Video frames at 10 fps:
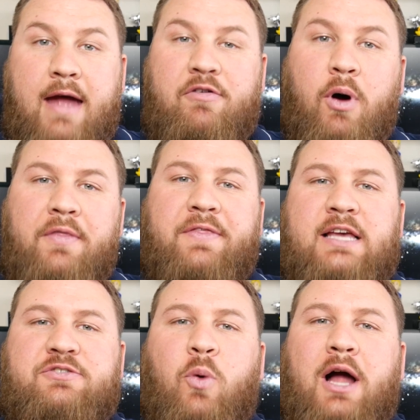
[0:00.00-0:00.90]
Hey everyone,
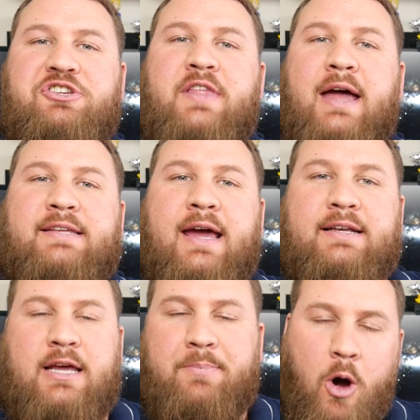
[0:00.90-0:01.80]
thanks for watching that
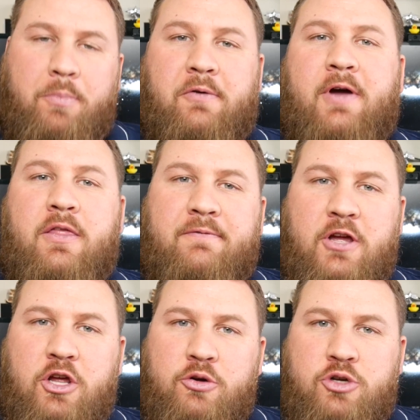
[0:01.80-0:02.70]
tech tip. Hope you found the
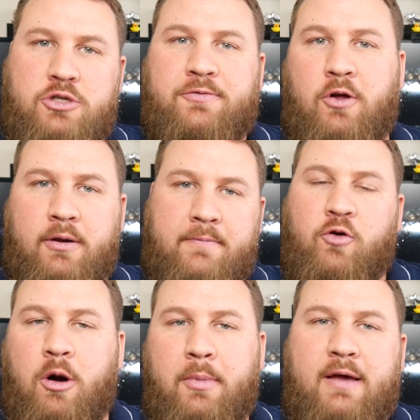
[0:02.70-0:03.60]
video useful and
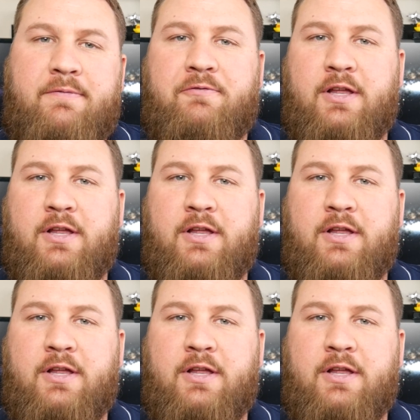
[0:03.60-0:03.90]
informative.